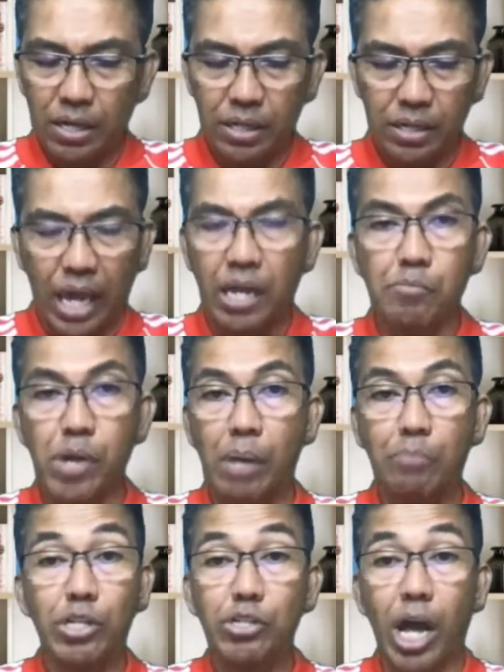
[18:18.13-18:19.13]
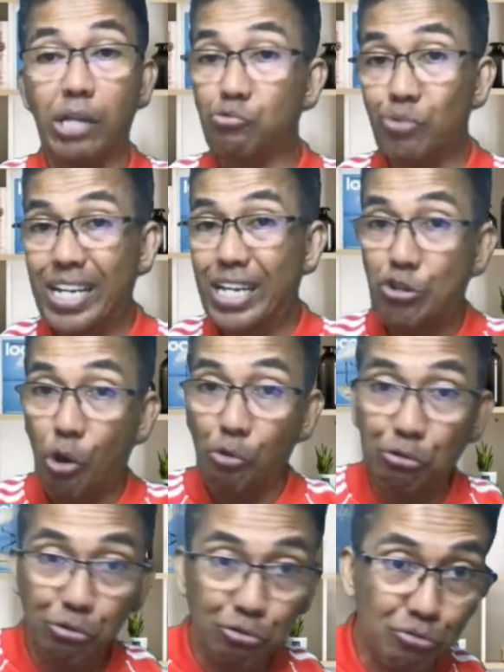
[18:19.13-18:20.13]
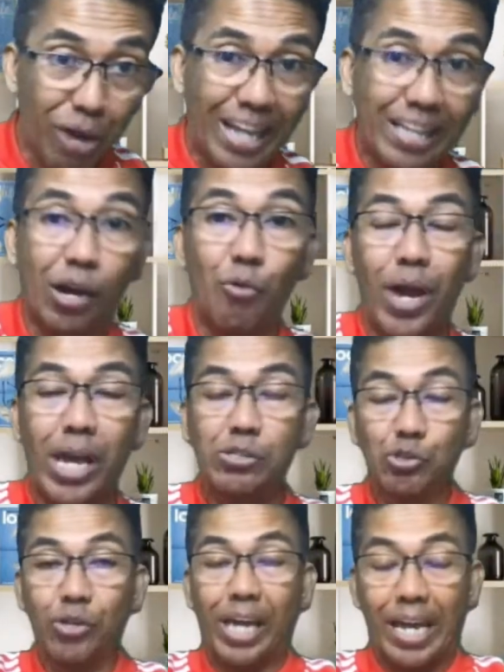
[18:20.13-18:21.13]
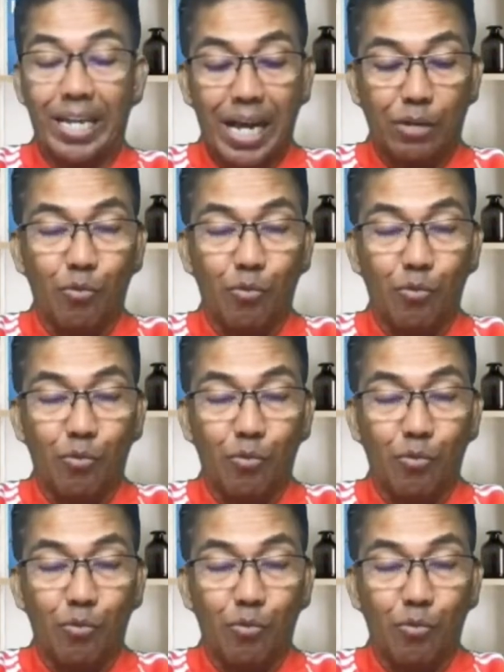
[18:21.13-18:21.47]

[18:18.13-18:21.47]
Abraham did not really go through right away to Canaan.